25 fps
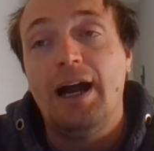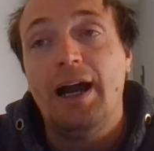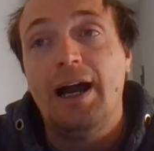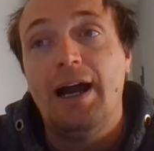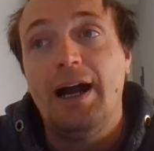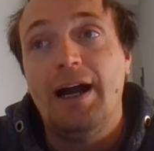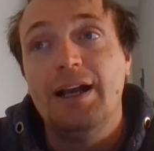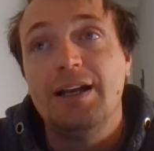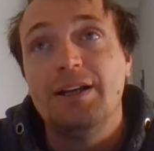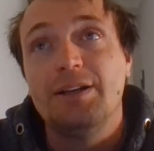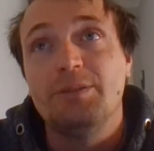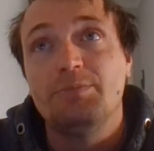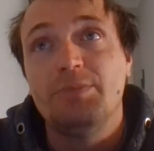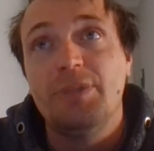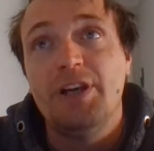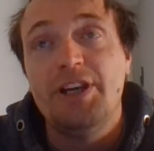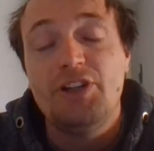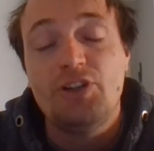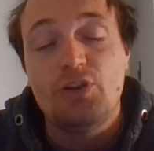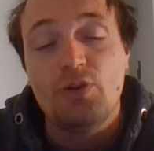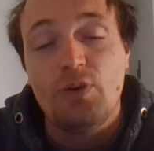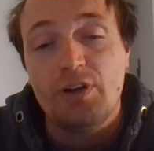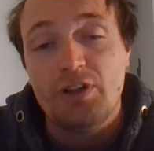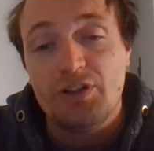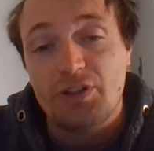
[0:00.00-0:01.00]
And
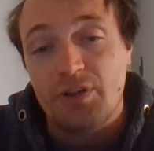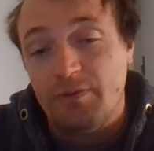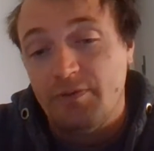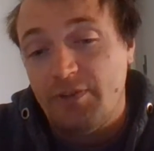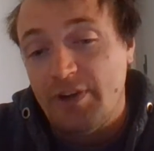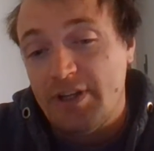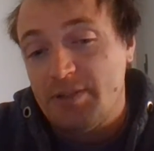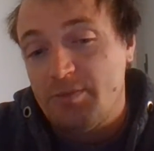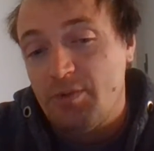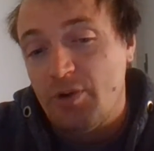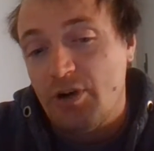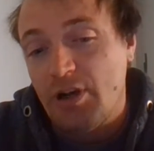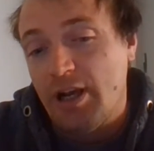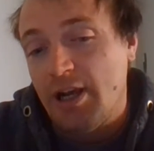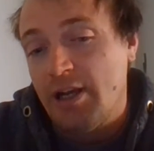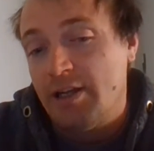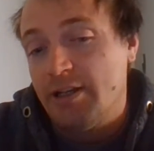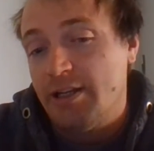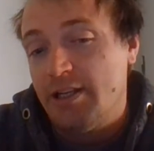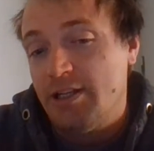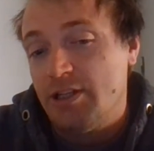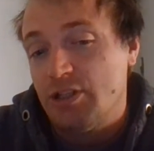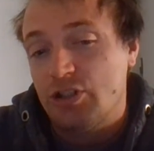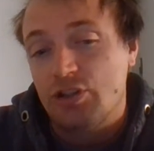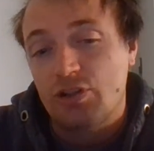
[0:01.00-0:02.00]
please join us on Facebook and
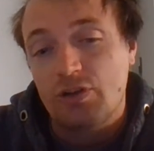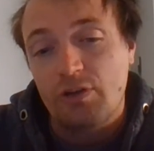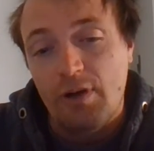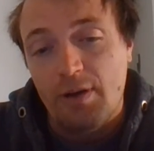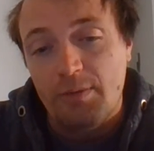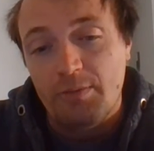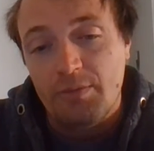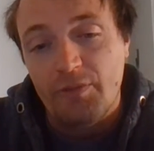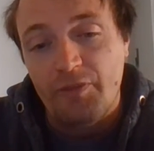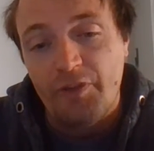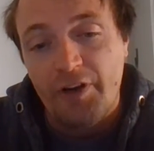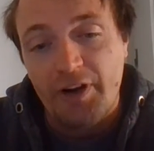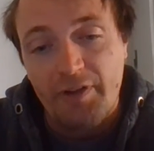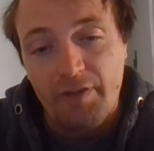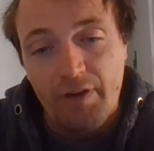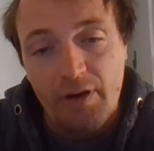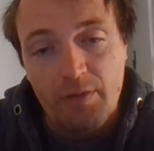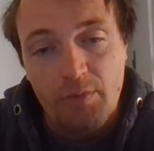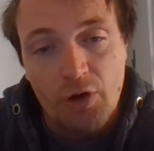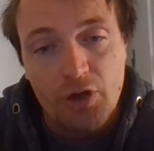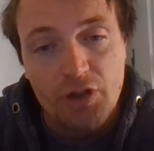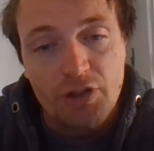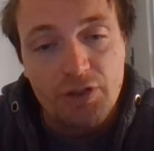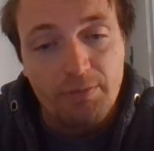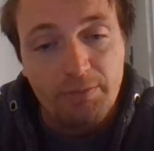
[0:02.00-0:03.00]
Instagram. Thank you very
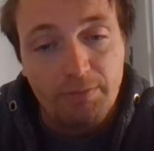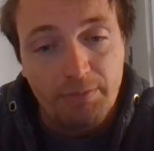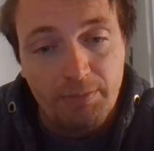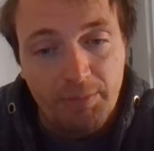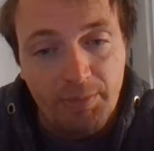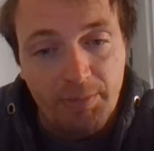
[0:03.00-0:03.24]
much.